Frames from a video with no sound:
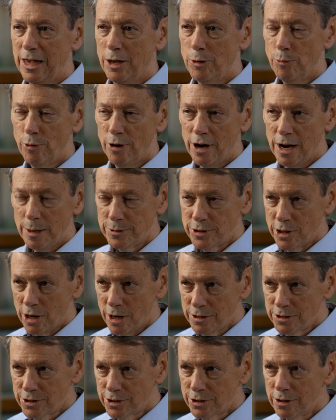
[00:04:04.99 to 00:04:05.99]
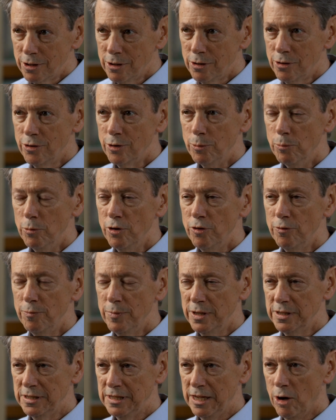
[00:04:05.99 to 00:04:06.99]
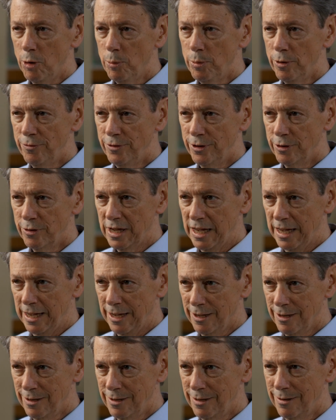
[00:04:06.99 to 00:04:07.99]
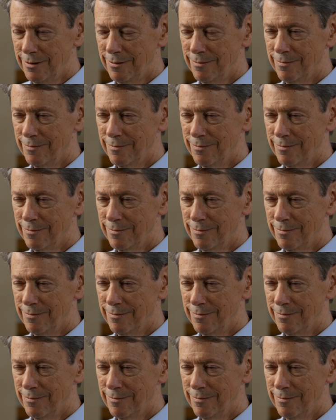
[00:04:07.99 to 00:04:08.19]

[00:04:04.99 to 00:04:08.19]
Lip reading: And perhaps also the movement to help if you can.